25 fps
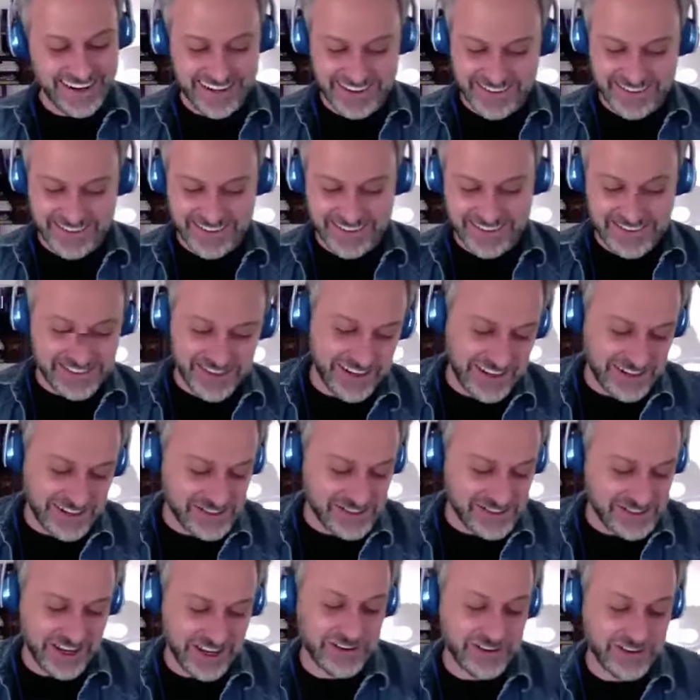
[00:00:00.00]
Right. So,
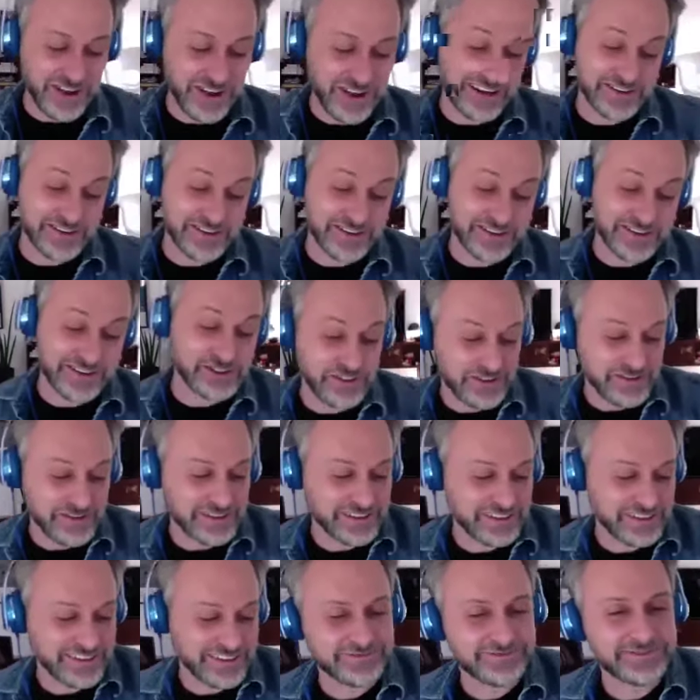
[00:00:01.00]
and I just share
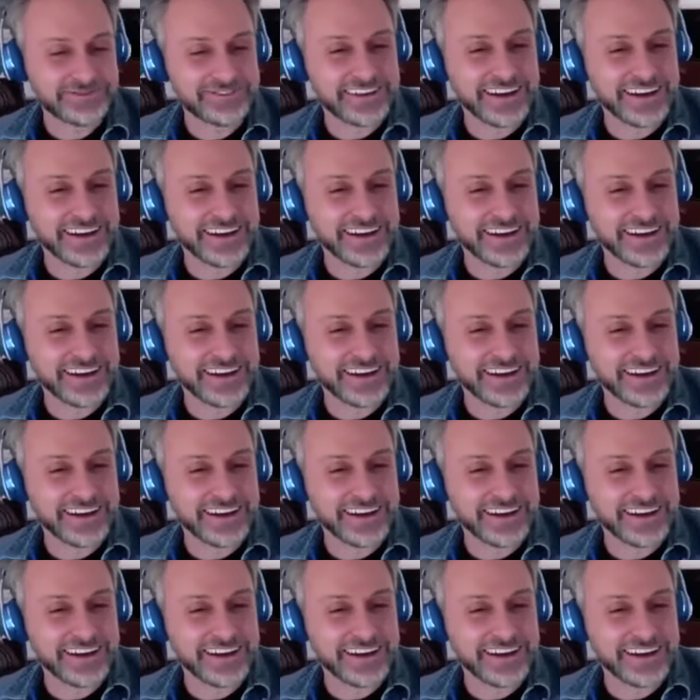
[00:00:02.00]
that with you.